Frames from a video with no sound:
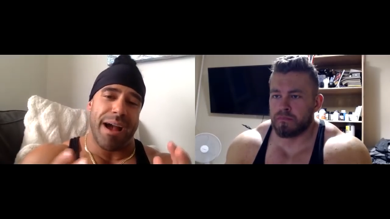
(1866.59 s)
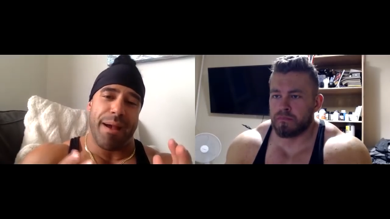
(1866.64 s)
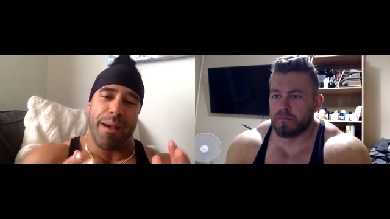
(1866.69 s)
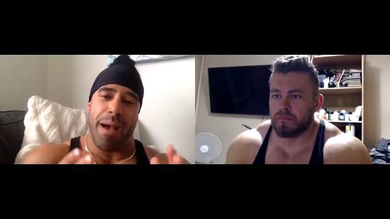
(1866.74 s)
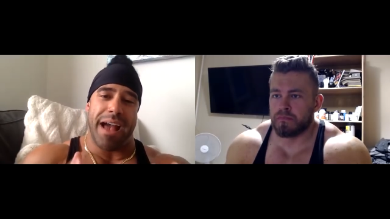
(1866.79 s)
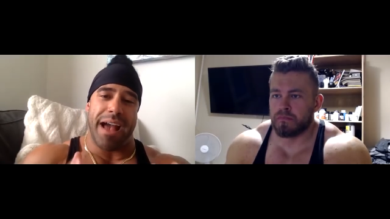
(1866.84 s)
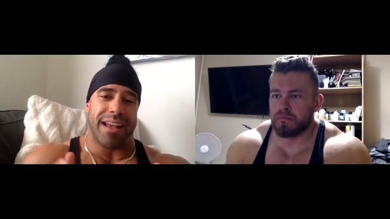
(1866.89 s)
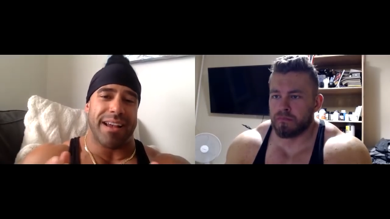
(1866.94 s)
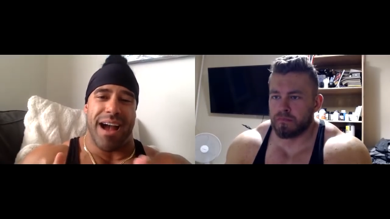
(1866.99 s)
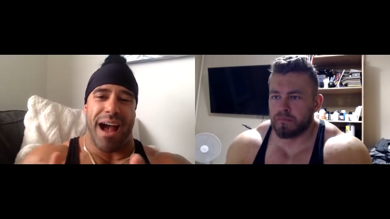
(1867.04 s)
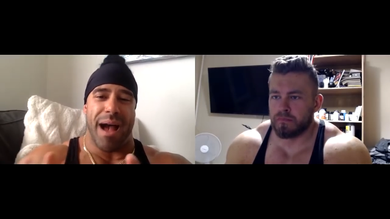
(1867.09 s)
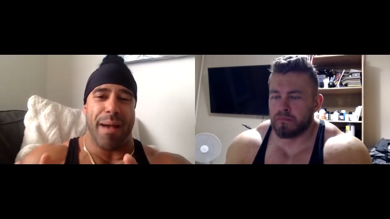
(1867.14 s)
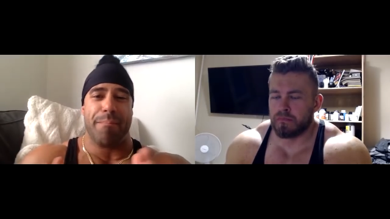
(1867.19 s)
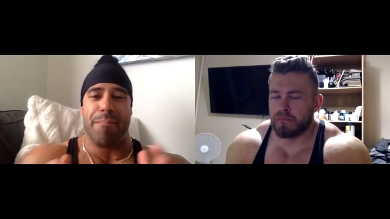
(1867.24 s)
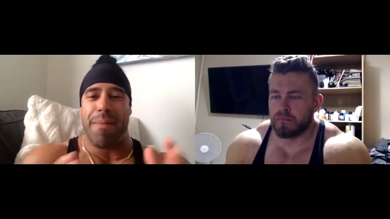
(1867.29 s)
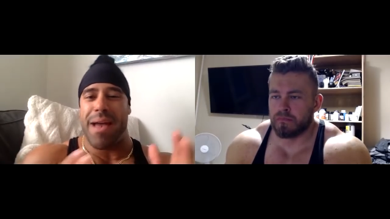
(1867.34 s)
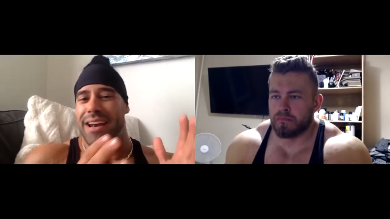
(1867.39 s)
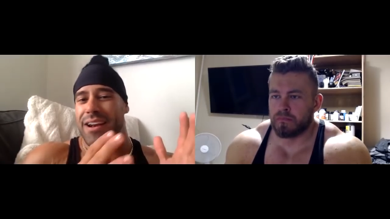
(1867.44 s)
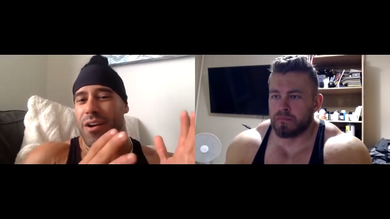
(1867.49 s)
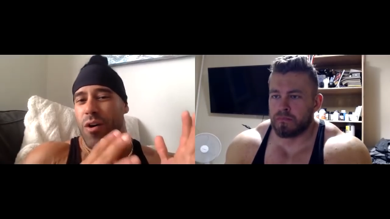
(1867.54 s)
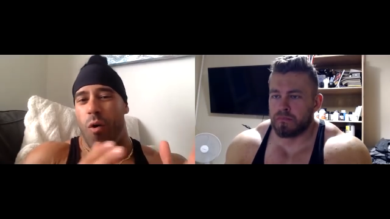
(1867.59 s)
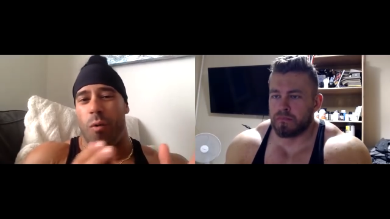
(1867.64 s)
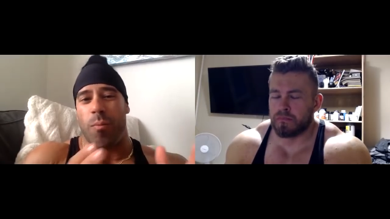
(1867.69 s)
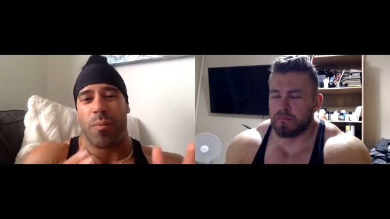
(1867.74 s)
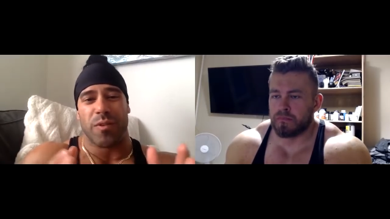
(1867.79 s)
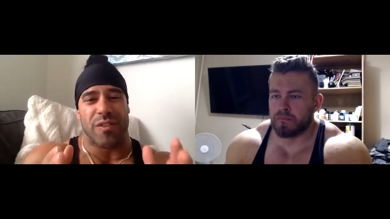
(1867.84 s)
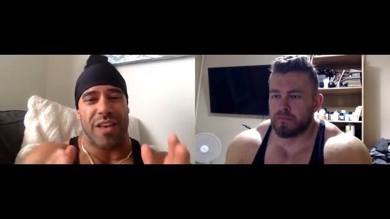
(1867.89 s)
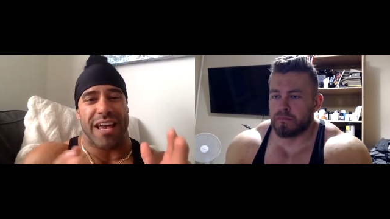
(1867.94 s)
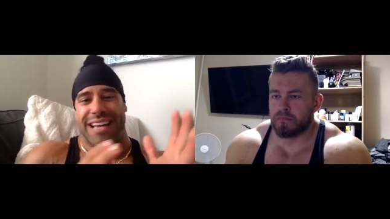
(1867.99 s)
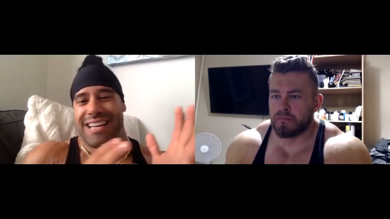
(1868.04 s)
Speaker 1: I, I, I made it
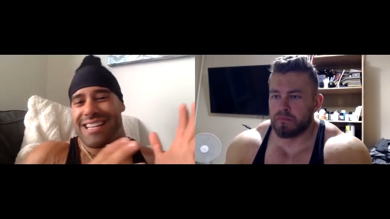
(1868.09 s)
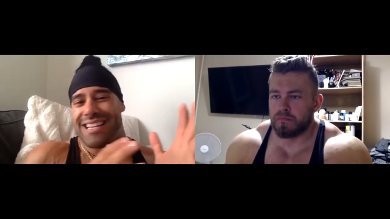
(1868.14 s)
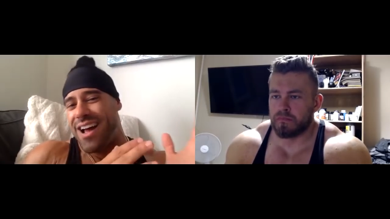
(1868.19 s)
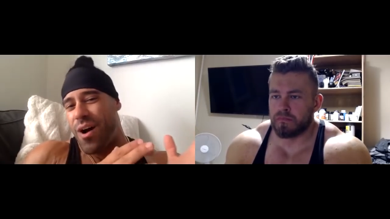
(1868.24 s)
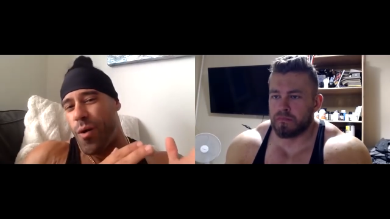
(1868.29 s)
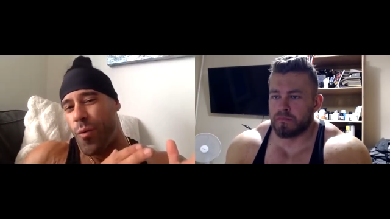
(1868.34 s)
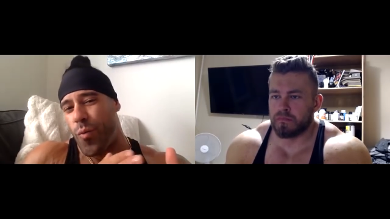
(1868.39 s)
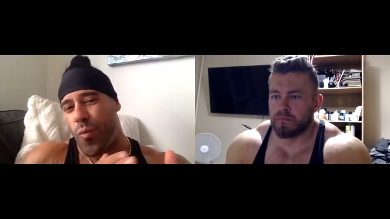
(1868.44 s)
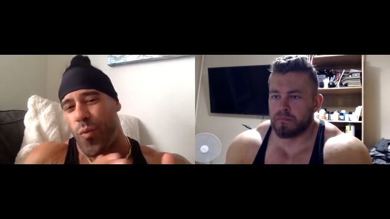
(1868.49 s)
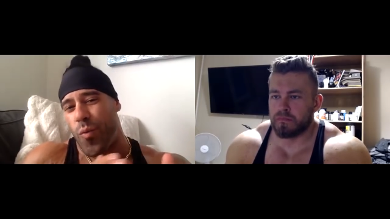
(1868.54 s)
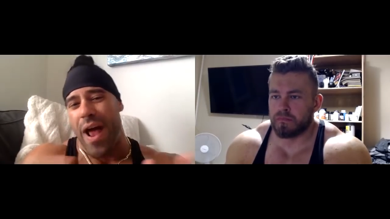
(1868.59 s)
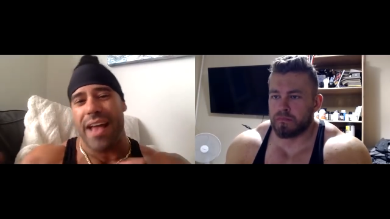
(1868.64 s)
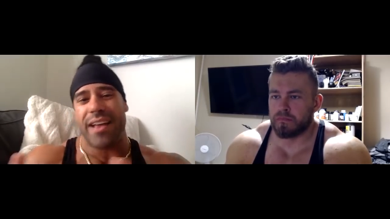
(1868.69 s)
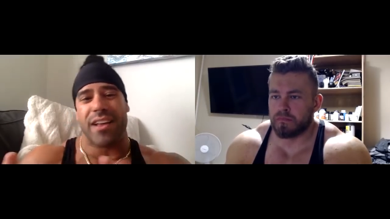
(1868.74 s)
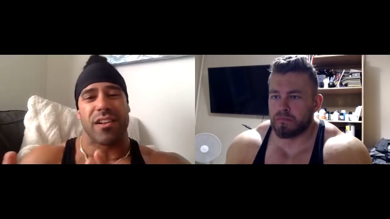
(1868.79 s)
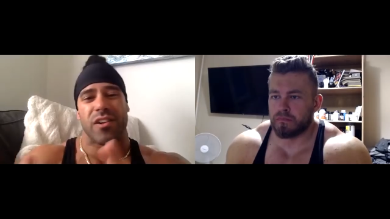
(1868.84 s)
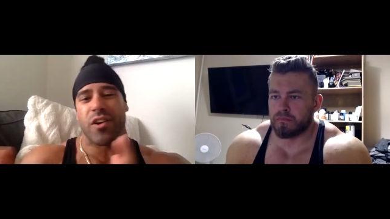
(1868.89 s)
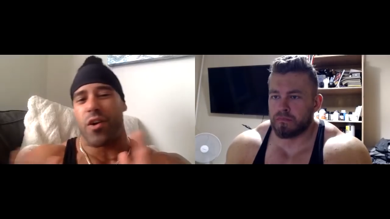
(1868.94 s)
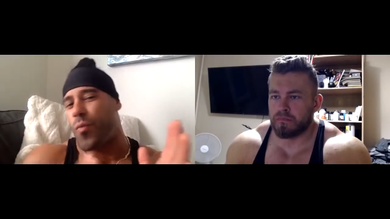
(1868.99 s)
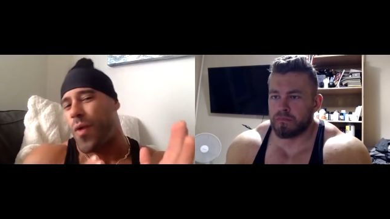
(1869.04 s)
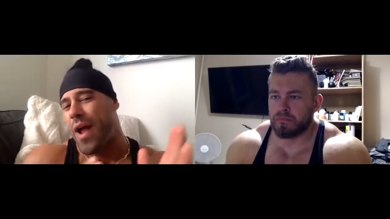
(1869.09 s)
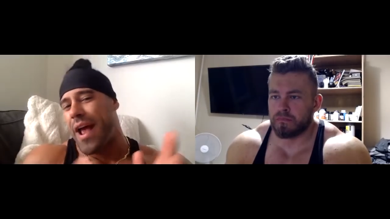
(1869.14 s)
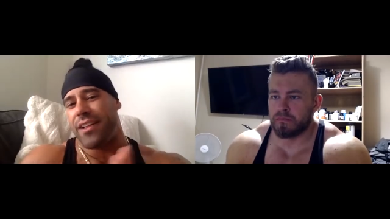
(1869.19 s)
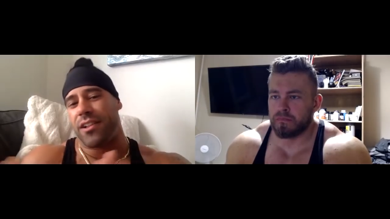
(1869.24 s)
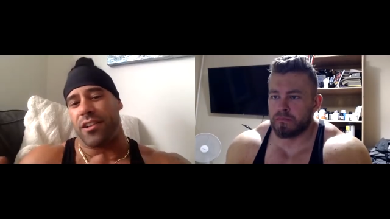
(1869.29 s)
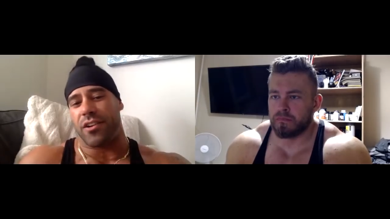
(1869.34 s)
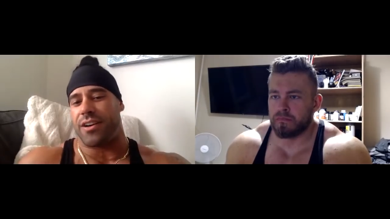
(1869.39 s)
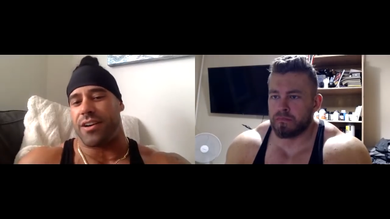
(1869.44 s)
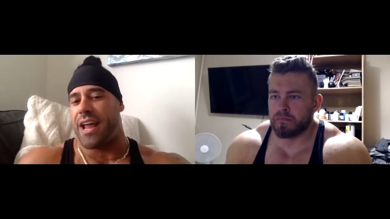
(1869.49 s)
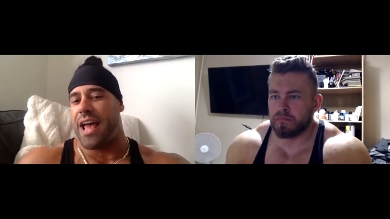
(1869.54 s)
almost like a, a regular,
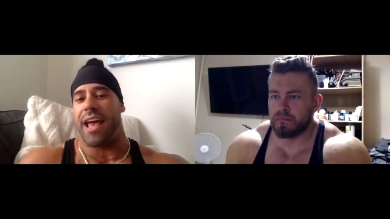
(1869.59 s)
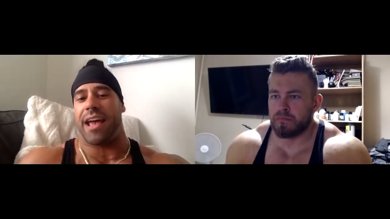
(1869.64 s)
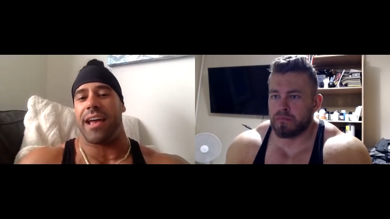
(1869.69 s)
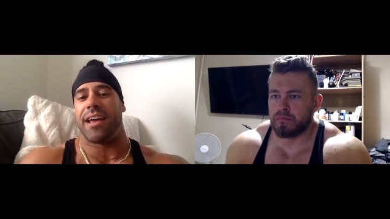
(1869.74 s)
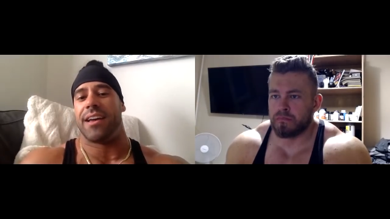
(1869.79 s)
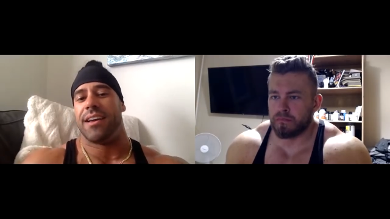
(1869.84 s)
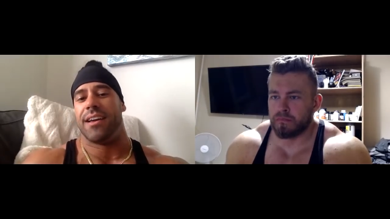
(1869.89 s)
regular day,